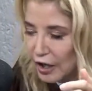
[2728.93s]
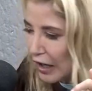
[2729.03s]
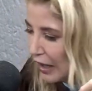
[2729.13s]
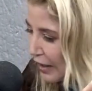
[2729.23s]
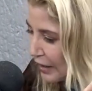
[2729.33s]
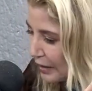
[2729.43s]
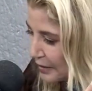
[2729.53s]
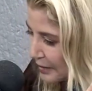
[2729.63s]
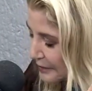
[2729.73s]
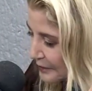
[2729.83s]

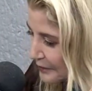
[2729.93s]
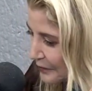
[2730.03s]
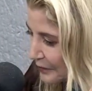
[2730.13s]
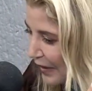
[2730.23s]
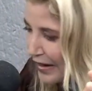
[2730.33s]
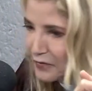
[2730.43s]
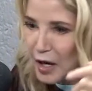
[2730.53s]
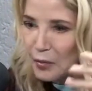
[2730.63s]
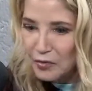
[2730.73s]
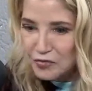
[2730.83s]
I have a
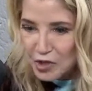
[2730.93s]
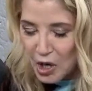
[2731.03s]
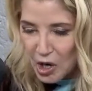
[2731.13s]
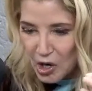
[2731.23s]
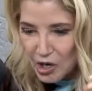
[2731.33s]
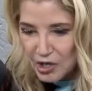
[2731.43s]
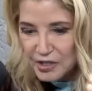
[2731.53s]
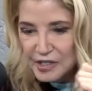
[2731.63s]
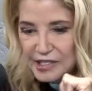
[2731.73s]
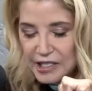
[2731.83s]
couple of
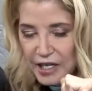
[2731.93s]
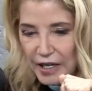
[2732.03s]
dogs.